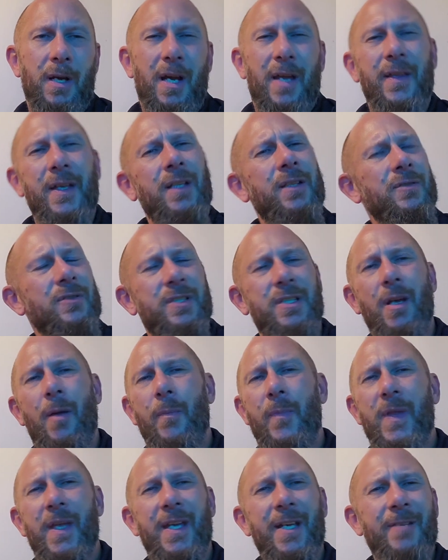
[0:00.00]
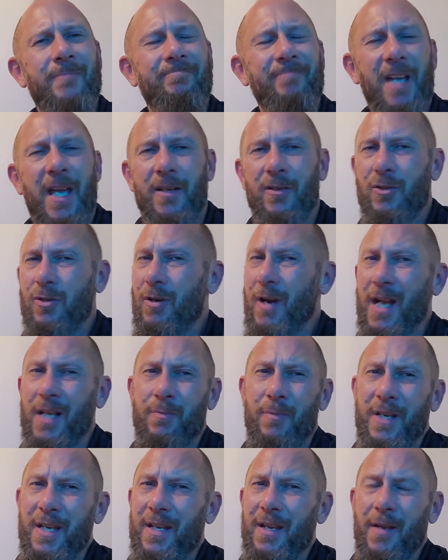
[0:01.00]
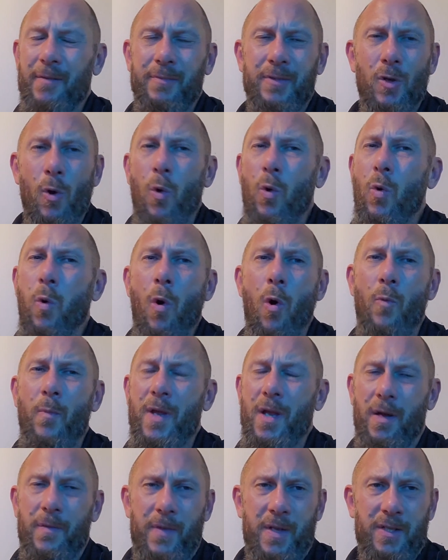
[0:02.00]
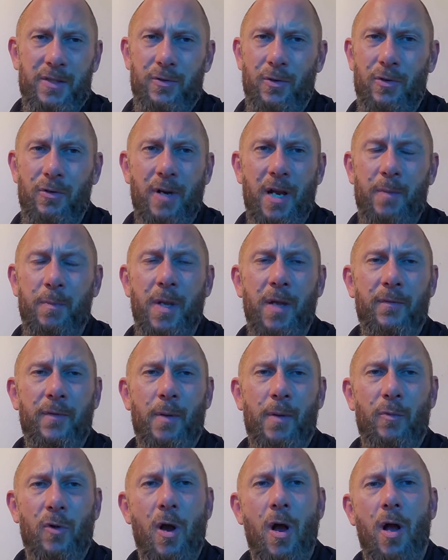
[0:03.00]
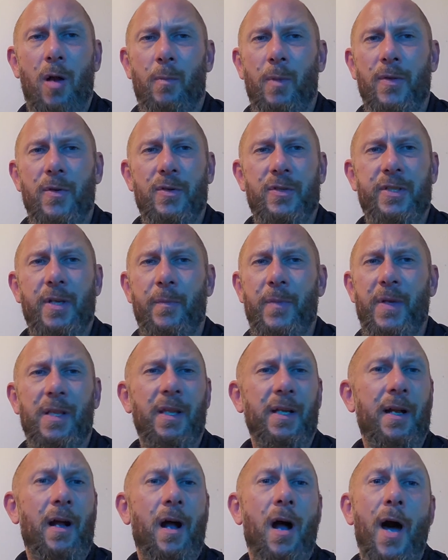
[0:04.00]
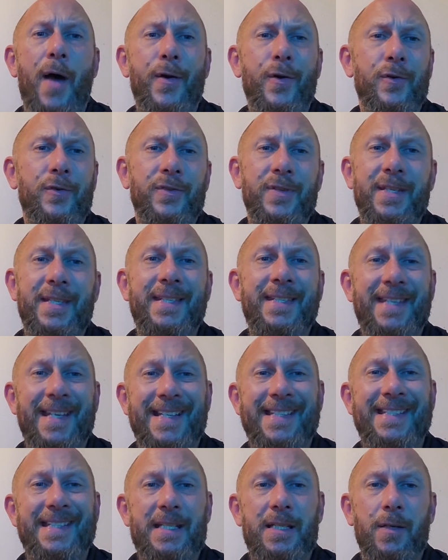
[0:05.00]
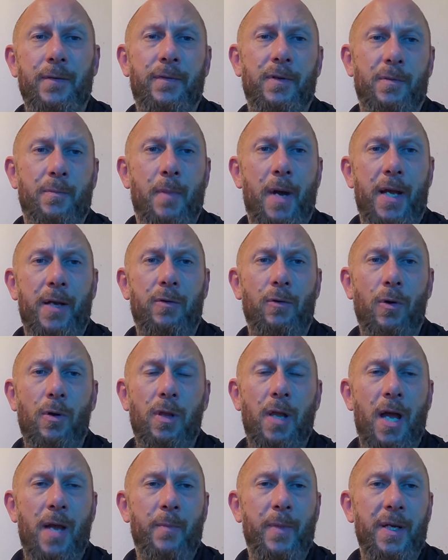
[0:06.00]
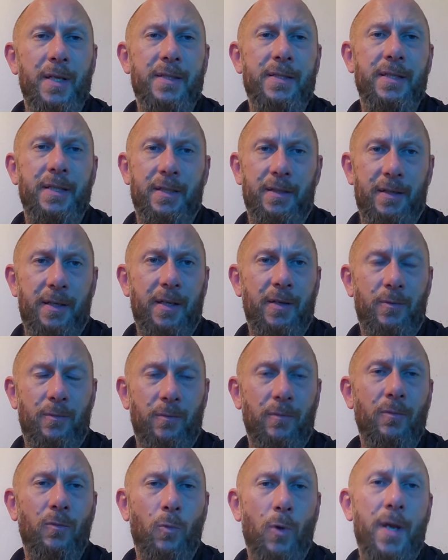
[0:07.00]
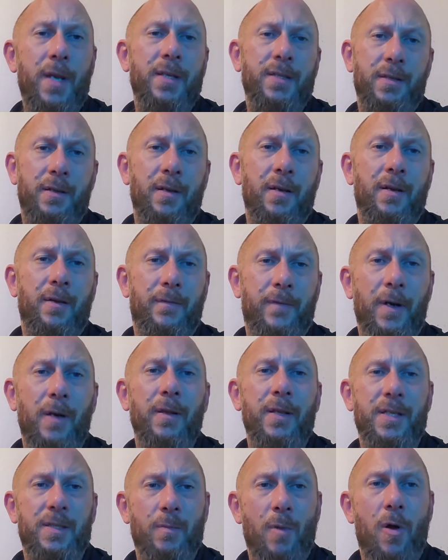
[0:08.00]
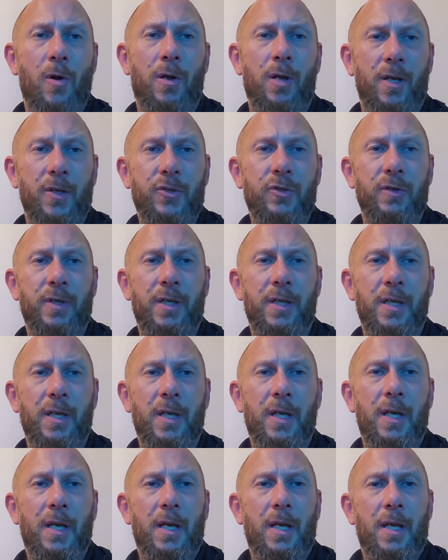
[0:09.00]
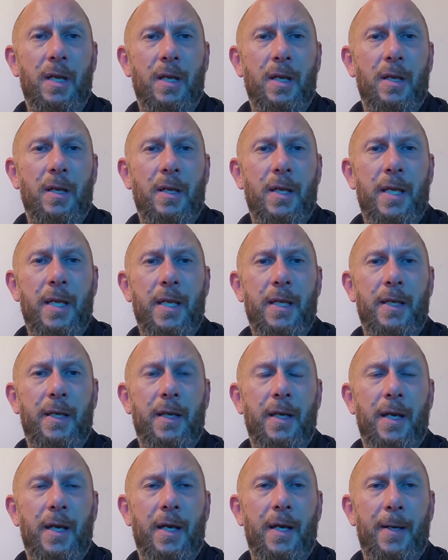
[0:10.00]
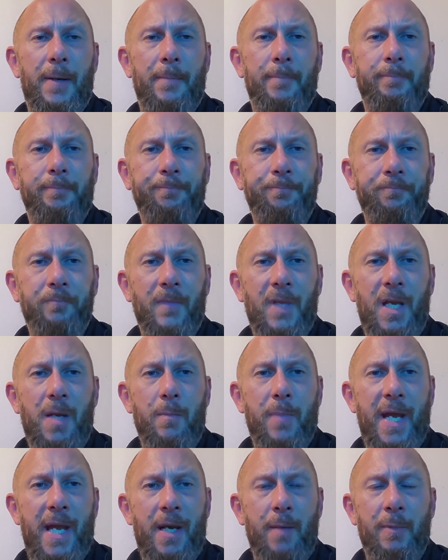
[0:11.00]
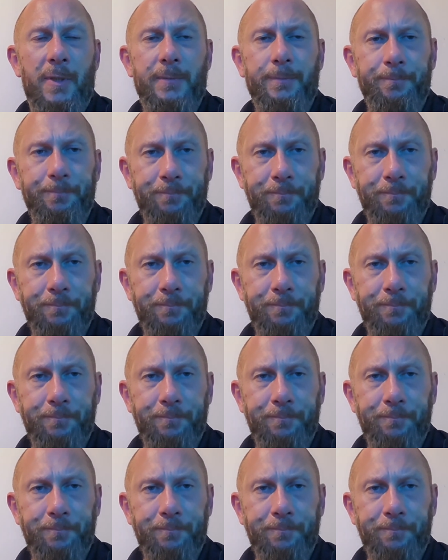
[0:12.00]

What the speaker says: I think there's something, and correct me, don't quote me on this, so correct me if I'm wrong, but there's something like 160 different microclimates in what is a fairly small country in Panama.